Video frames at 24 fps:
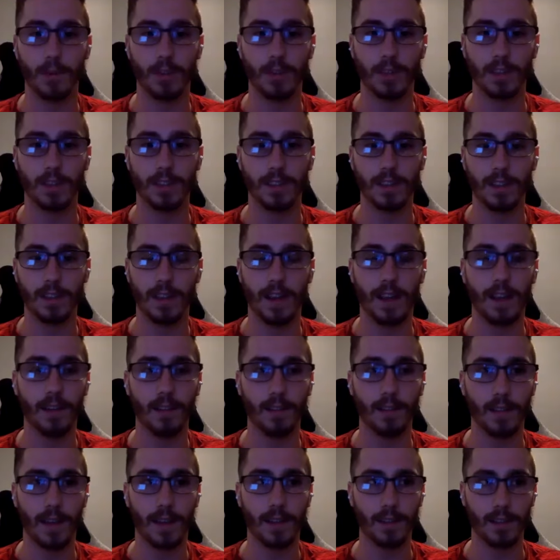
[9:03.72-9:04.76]
emotions, and
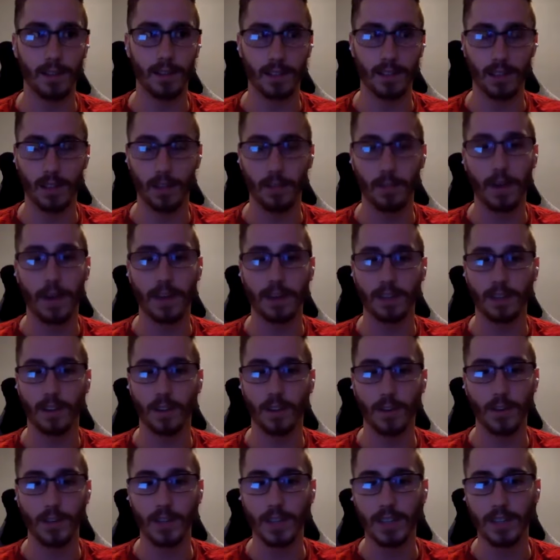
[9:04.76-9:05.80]
that leads to them passing
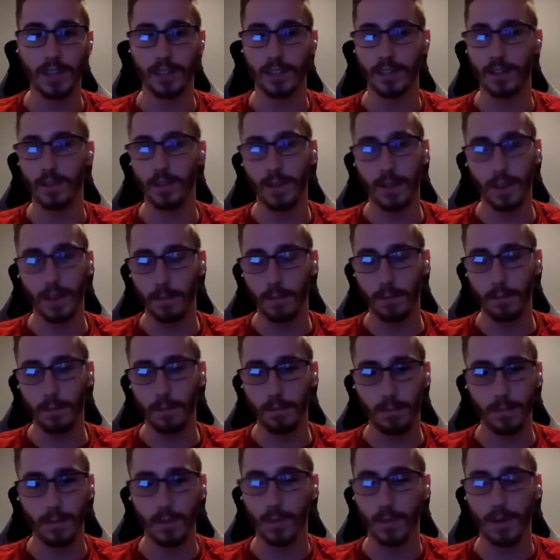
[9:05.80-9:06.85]
on their genes, and you end
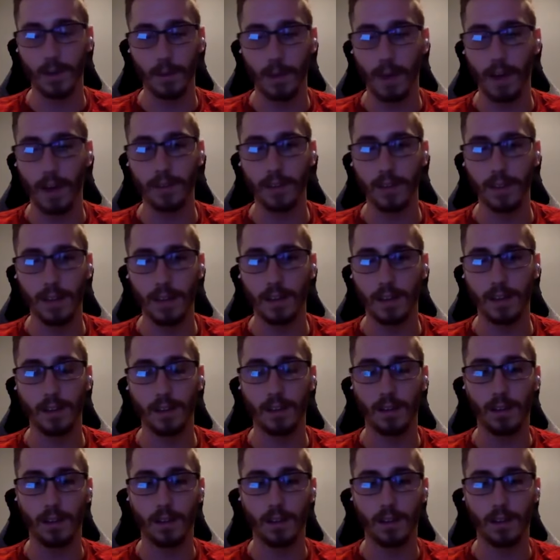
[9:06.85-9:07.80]
up having that.